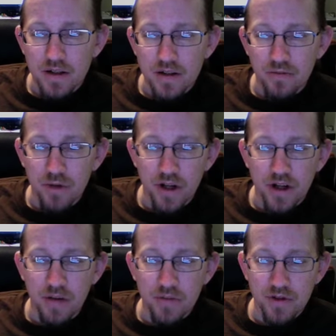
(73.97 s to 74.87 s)
when it
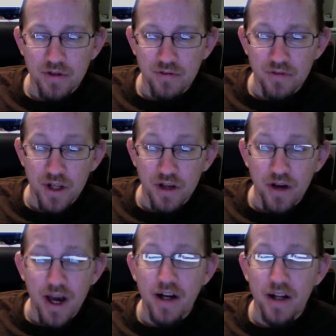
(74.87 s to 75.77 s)
comes to video
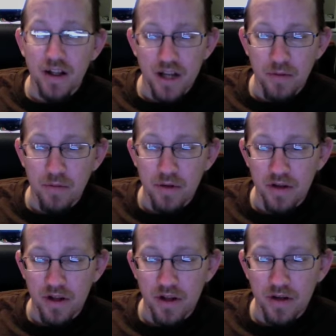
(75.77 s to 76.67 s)
editing
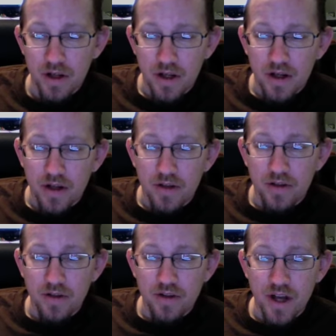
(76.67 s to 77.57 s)
capability.
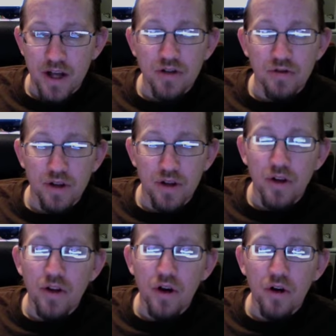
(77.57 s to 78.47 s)
There is actually
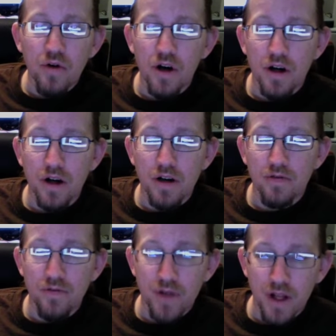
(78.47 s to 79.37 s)
no
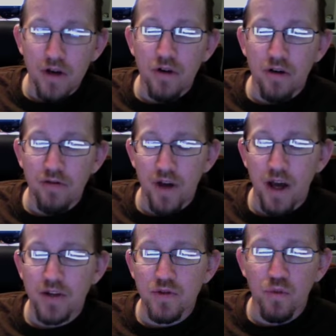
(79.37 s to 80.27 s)
video
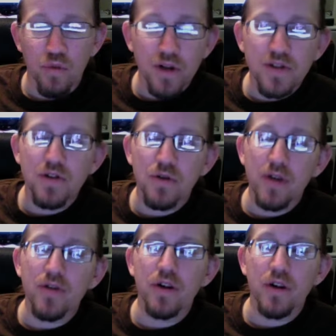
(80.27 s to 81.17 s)
effects
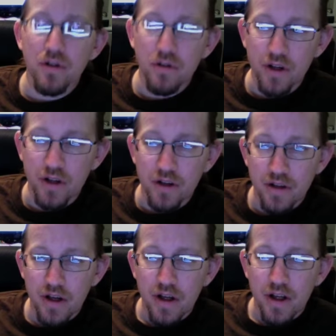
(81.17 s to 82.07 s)
whatsoever included
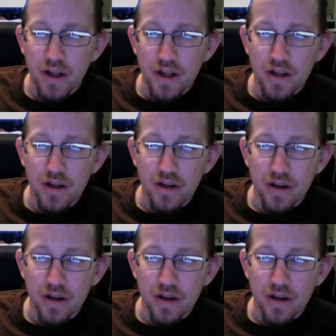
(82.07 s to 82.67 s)
in